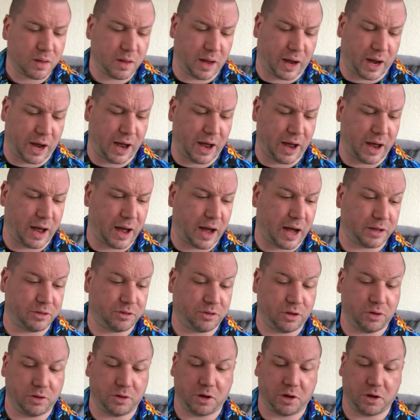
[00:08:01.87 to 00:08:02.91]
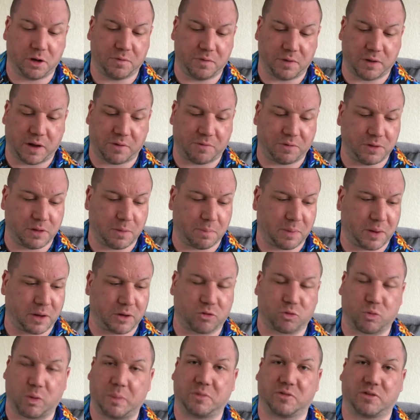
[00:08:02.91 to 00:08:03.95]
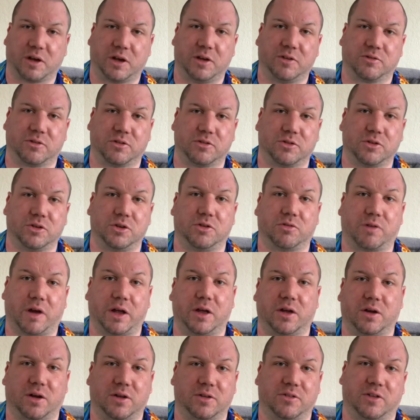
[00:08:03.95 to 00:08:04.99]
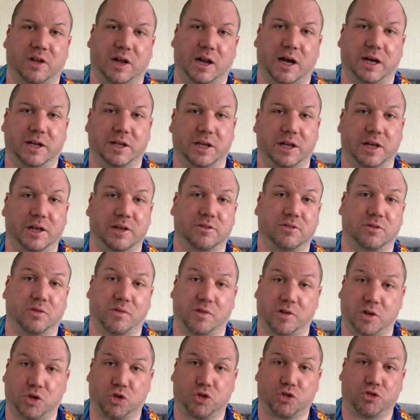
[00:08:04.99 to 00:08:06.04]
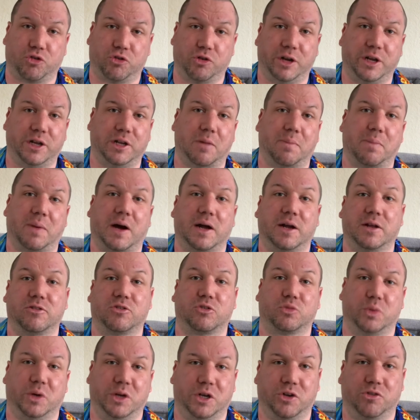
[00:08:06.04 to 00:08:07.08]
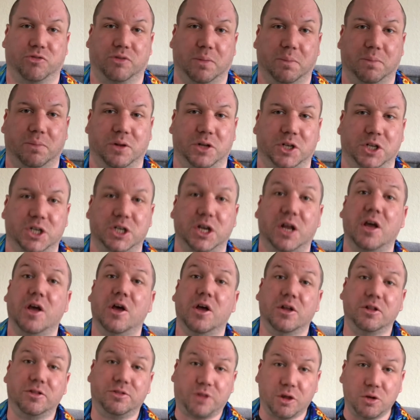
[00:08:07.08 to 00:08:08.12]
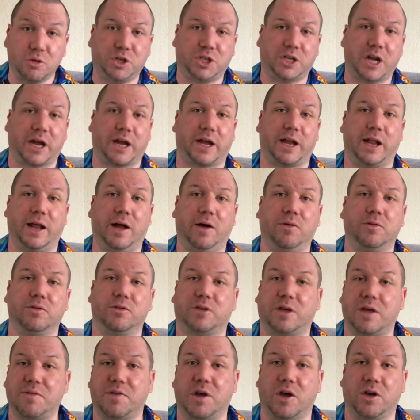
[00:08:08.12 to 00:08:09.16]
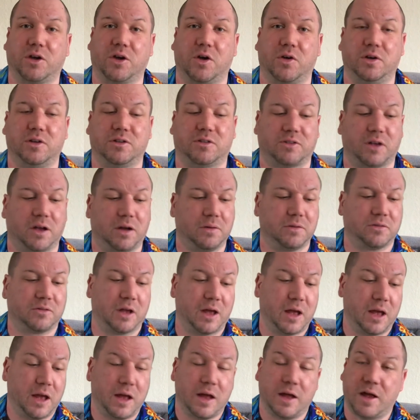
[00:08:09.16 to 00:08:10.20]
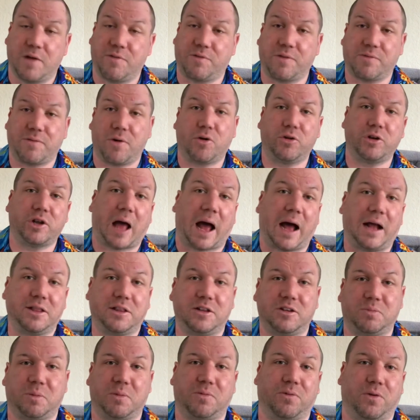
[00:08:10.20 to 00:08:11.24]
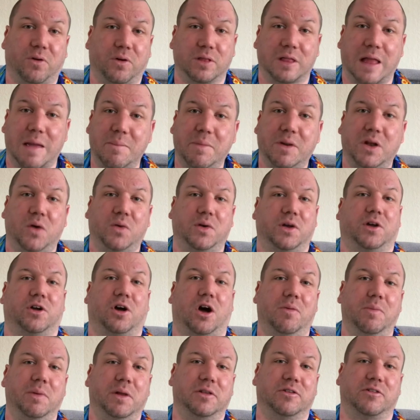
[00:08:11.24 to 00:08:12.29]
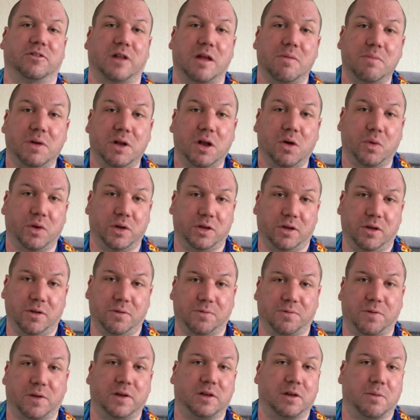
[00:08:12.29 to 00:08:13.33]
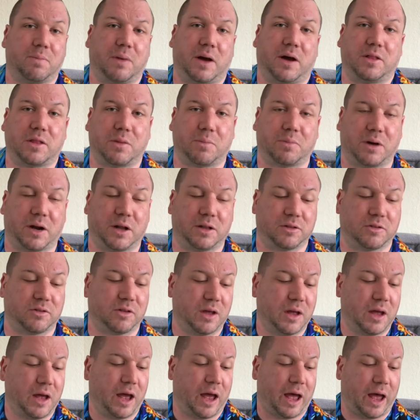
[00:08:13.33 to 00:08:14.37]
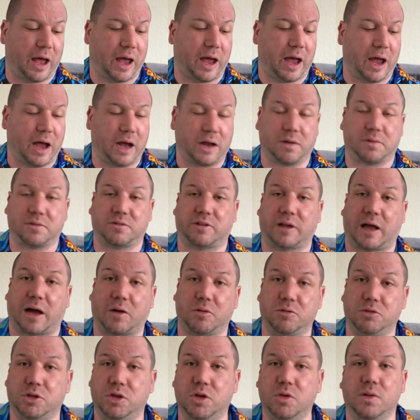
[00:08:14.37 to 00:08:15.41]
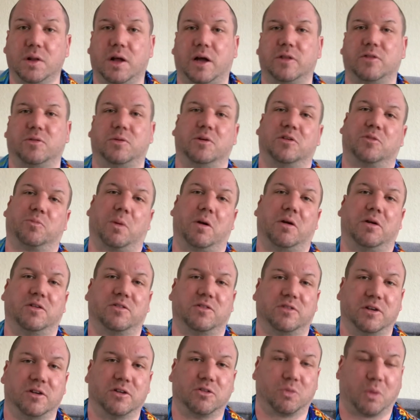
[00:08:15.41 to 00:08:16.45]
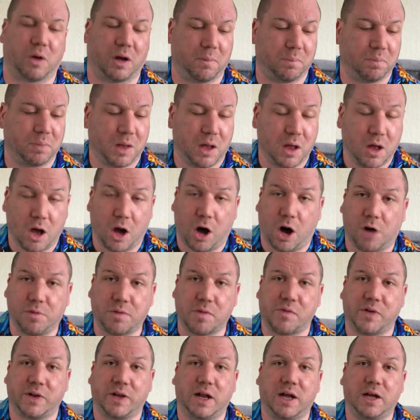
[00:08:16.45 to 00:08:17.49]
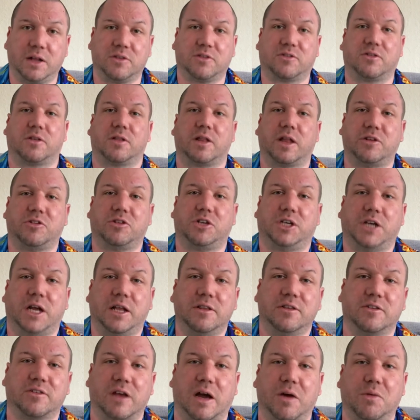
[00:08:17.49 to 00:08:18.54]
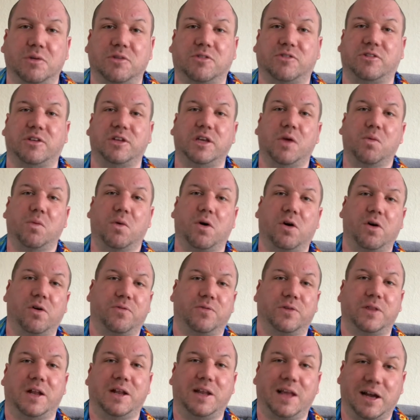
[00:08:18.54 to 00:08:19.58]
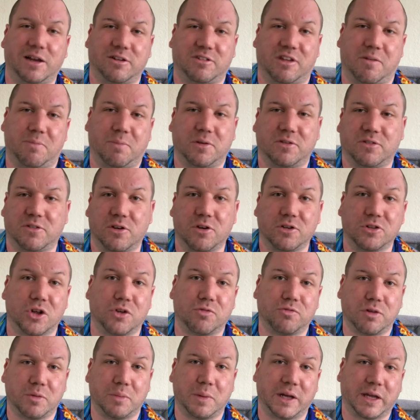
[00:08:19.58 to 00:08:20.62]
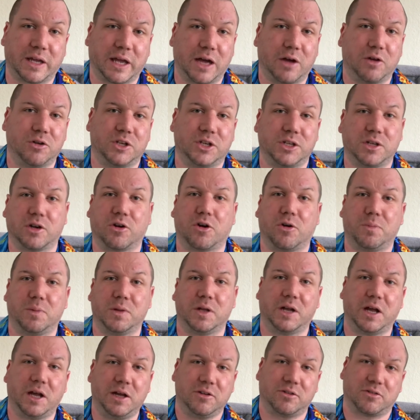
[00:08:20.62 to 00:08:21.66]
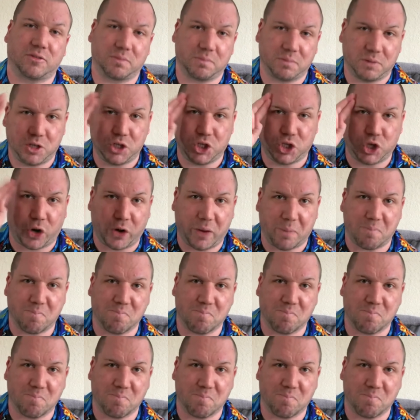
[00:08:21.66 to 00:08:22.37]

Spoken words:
I do know that I think the Banks website has got some great cocktail ideas, so if you're intrigued about that Swedish rum punch, do check it out, give it a go yourselves. If you've already had this before, let me know in the comments, let me know what you think about the brand, and obviously how you like to experience it as well. Other than that, ladies and gents, I will see you all for the next episode of Rum on the Couch in a couple of days. Enjoy!